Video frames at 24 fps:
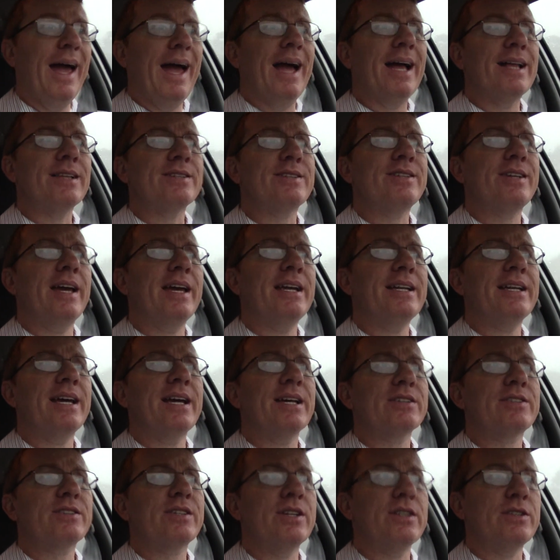And Satan
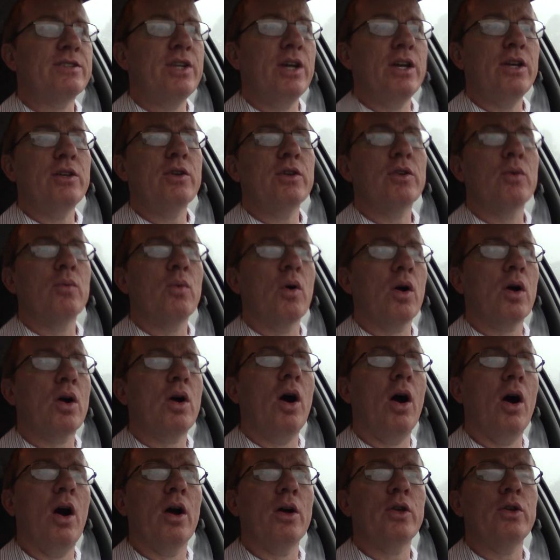has continued to work
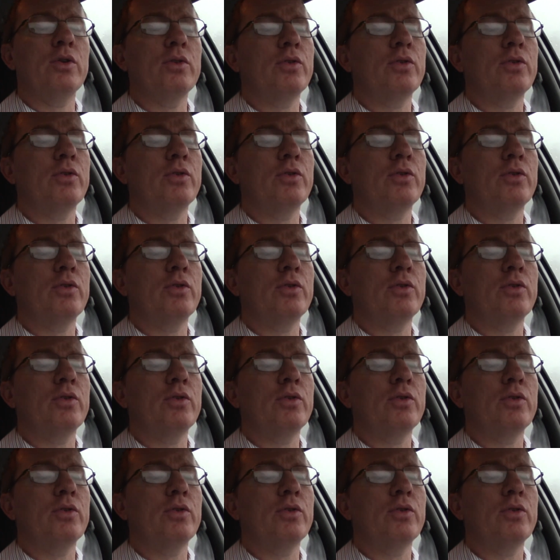hard.